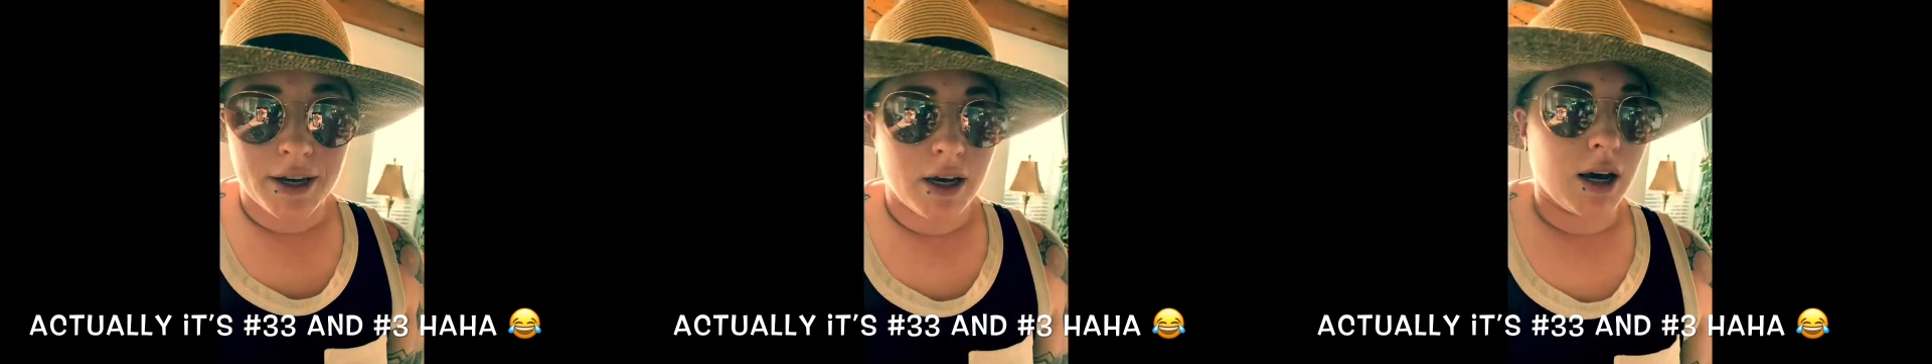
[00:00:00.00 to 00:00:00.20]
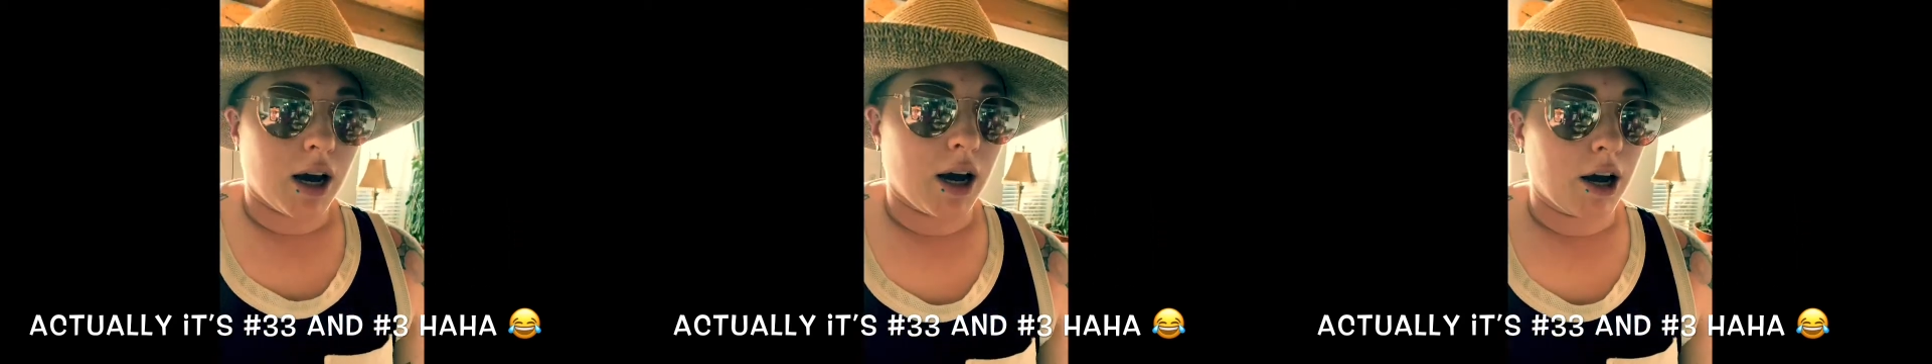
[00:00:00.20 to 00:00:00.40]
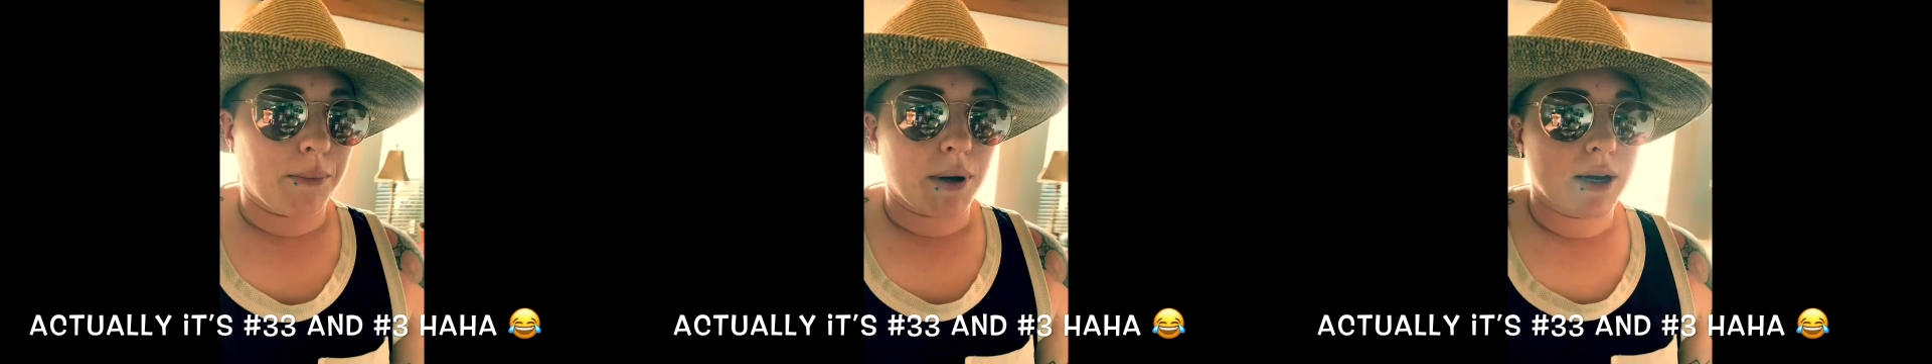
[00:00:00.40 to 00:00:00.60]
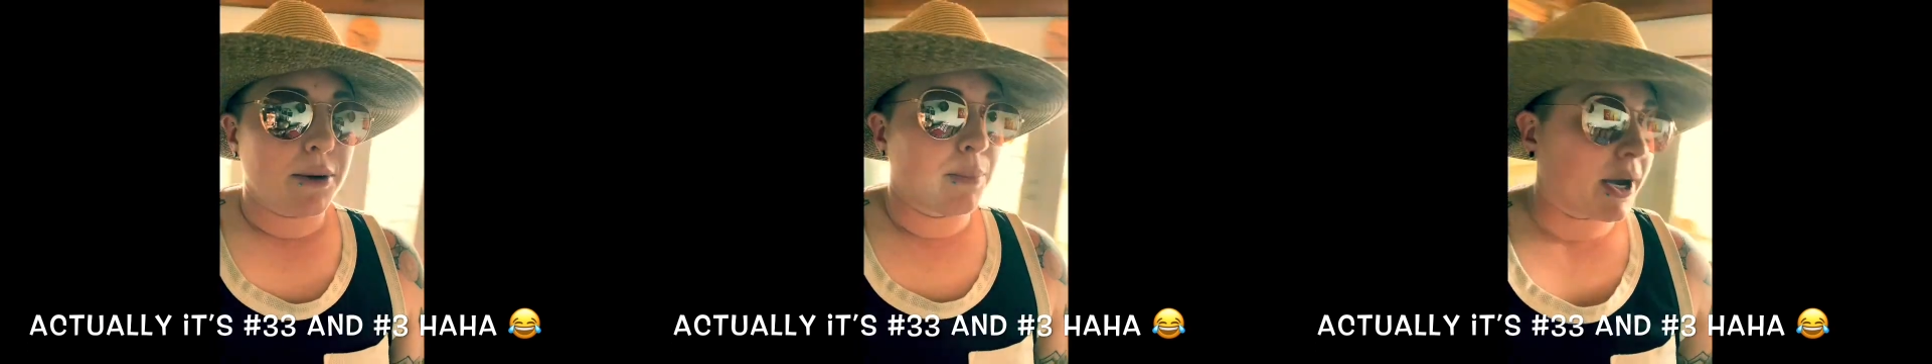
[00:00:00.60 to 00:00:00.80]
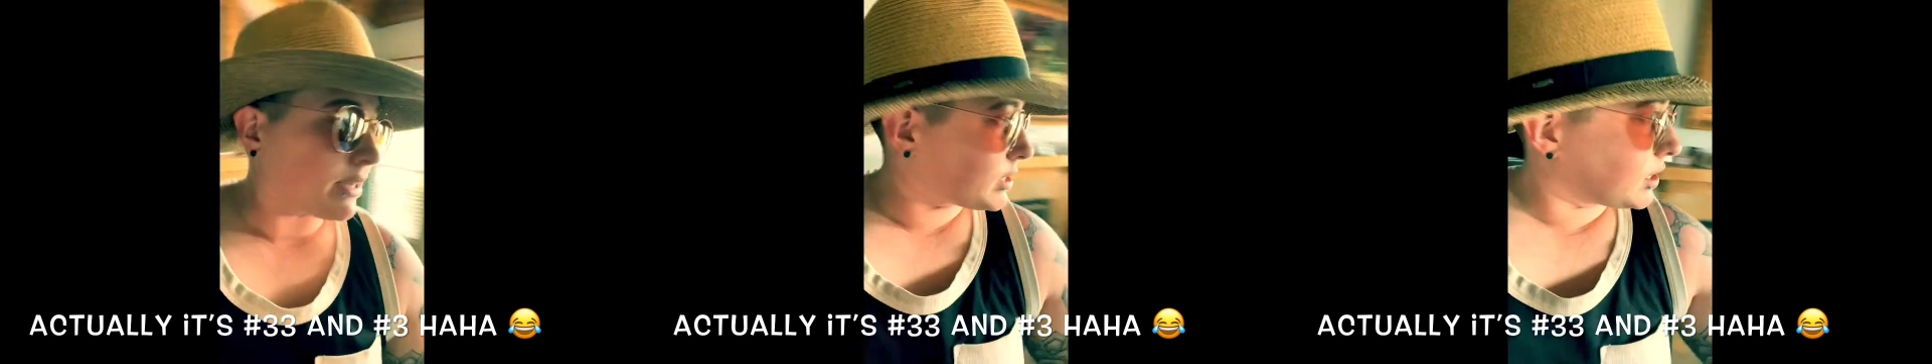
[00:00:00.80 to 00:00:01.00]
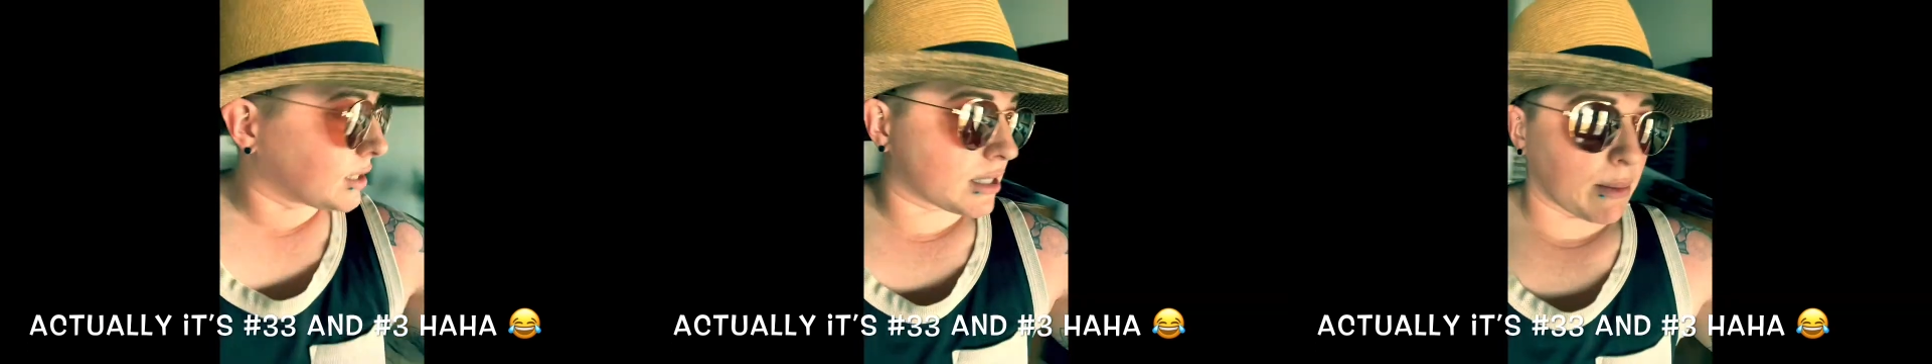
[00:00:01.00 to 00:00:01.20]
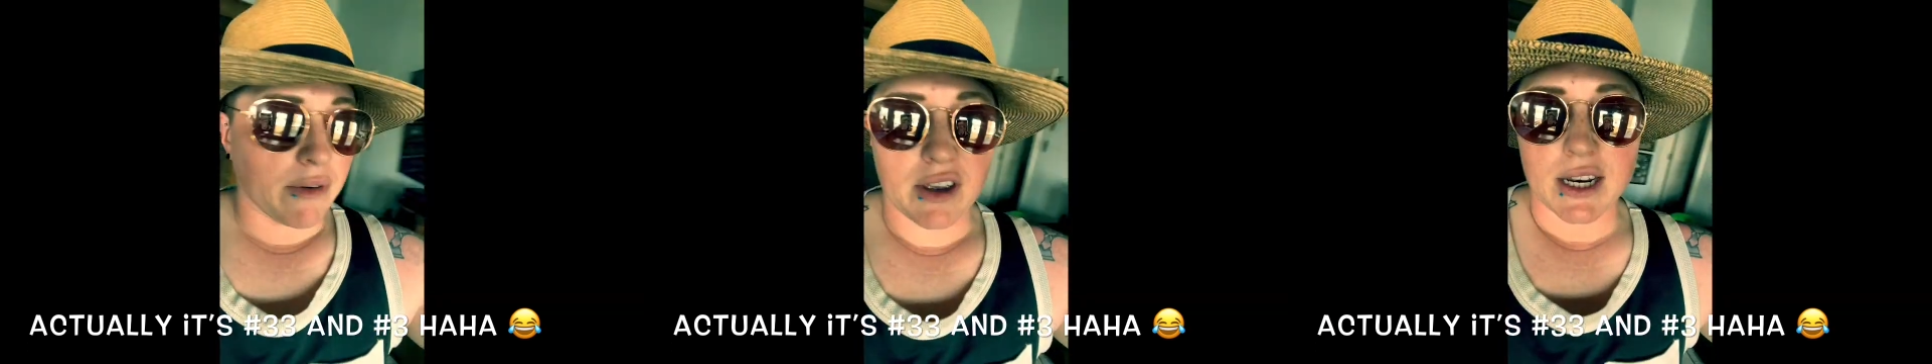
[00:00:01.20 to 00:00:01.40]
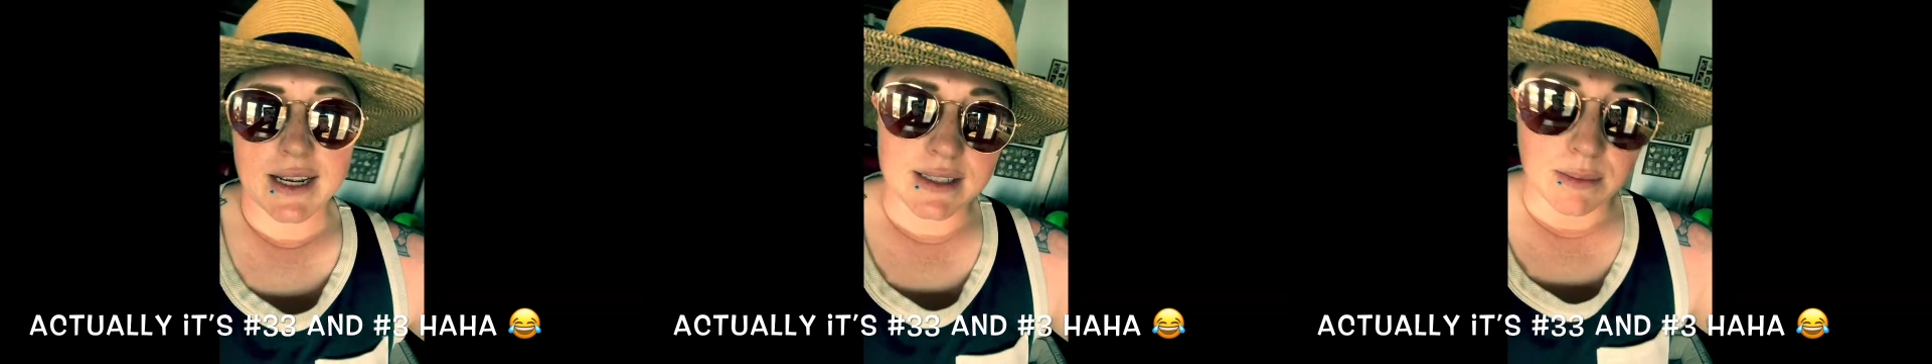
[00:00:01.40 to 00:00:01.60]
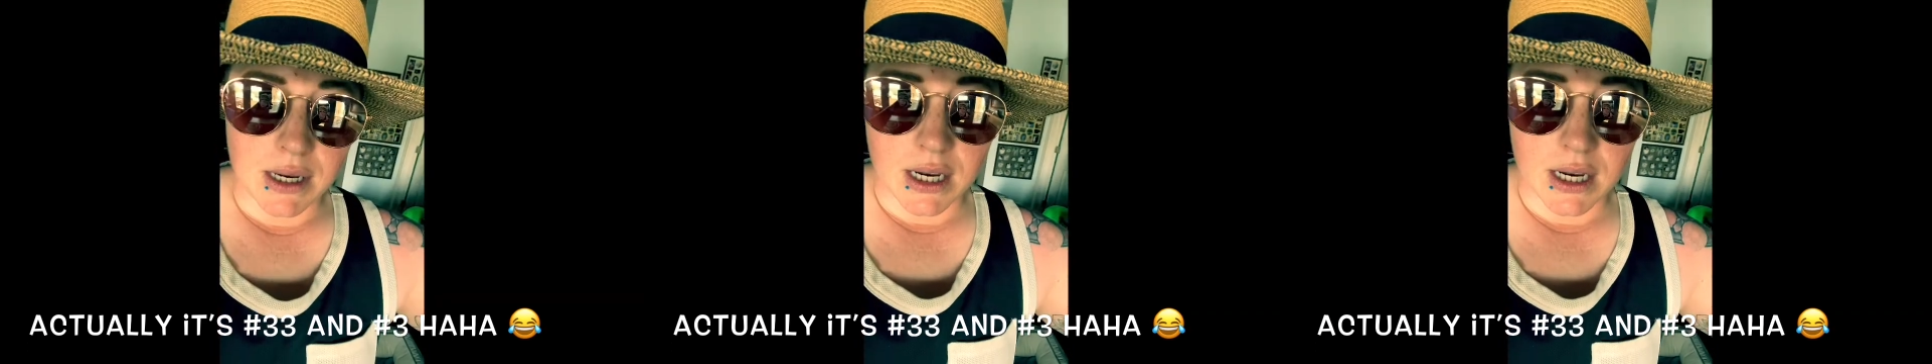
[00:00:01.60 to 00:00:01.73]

Um, but some of it is me